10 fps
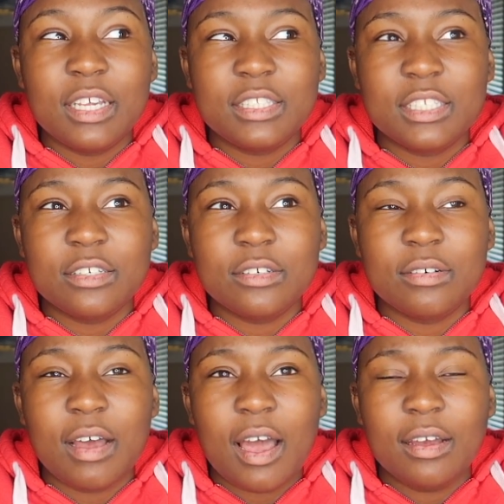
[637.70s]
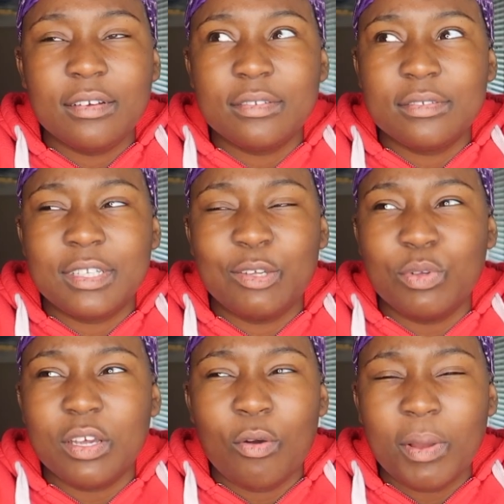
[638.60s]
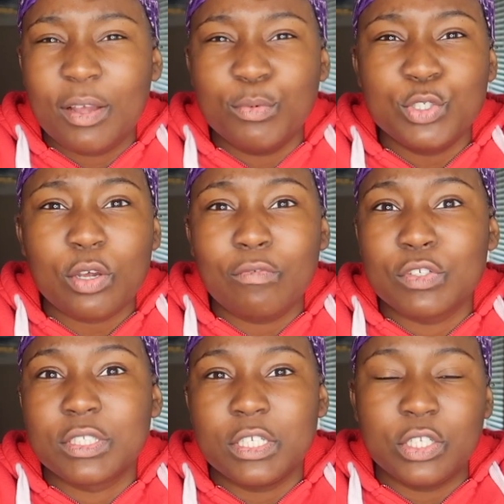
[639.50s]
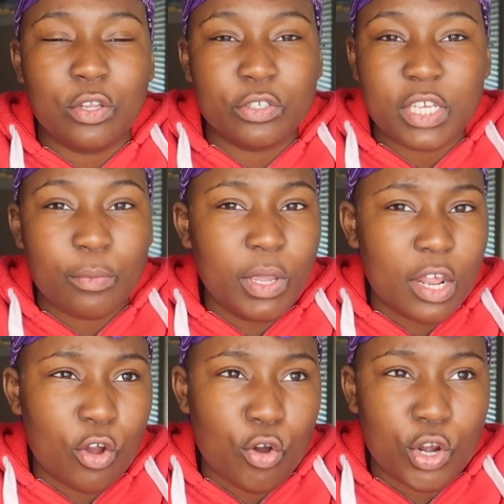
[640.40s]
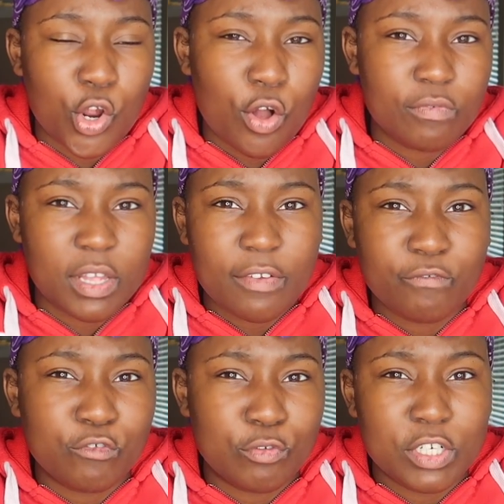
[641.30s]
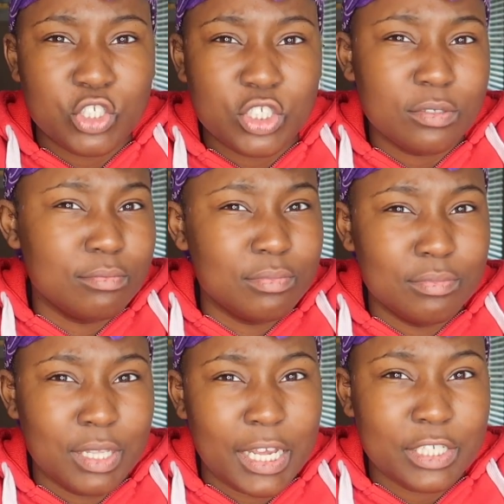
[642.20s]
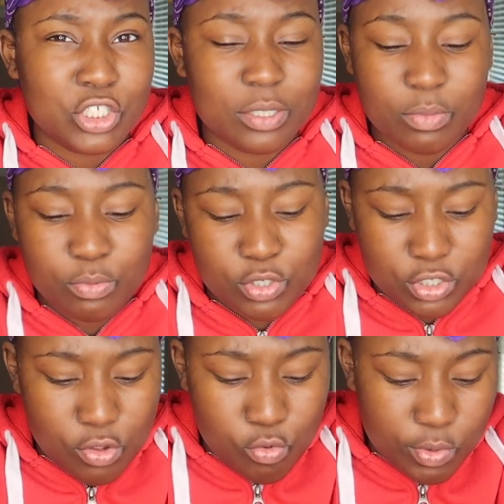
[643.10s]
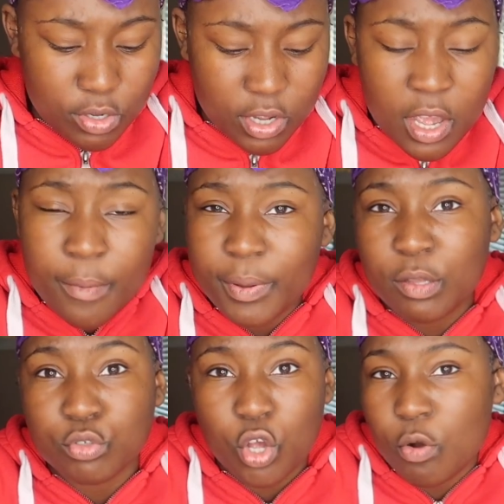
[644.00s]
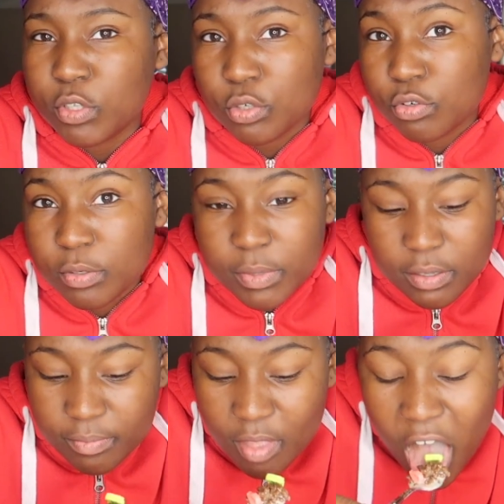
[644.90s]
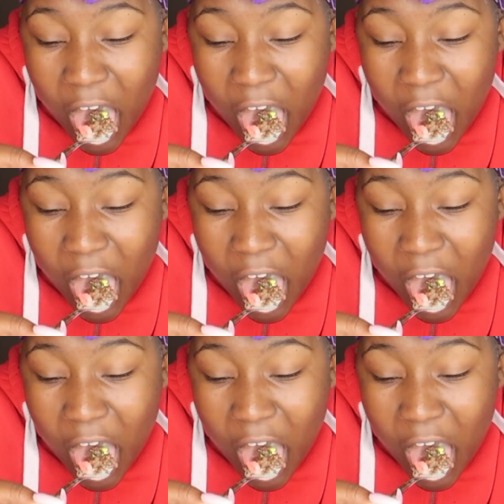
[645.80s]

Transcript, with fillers: until we, oh my god, we were talking for such a long time. We had an on and off like friendship, like ship. It was so weird, but he was always older than me,